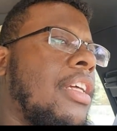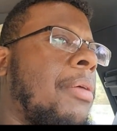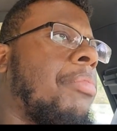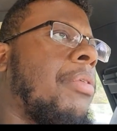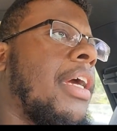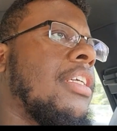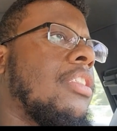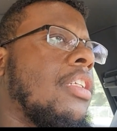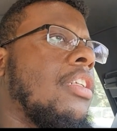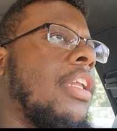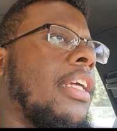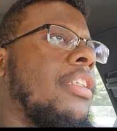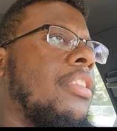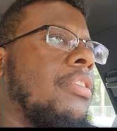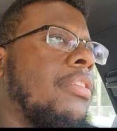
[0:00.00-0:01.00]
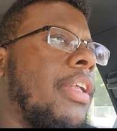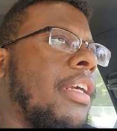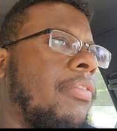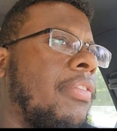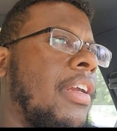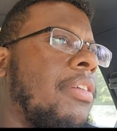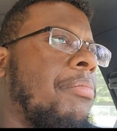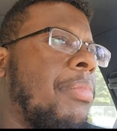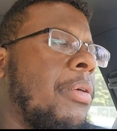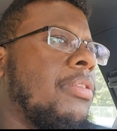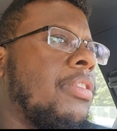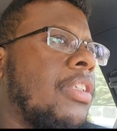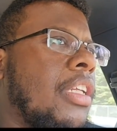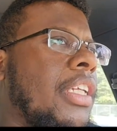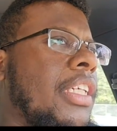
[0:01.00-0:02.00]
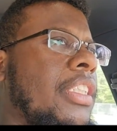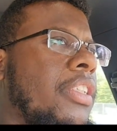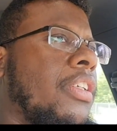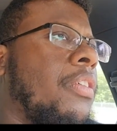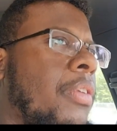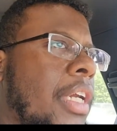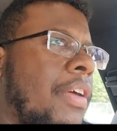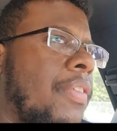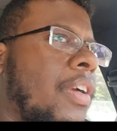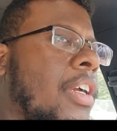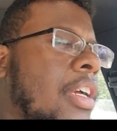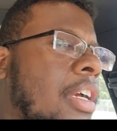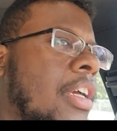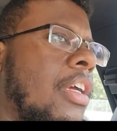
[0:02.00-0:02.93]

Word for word: I'm probably just gonna like do like written posts on LinkedIn or whatever.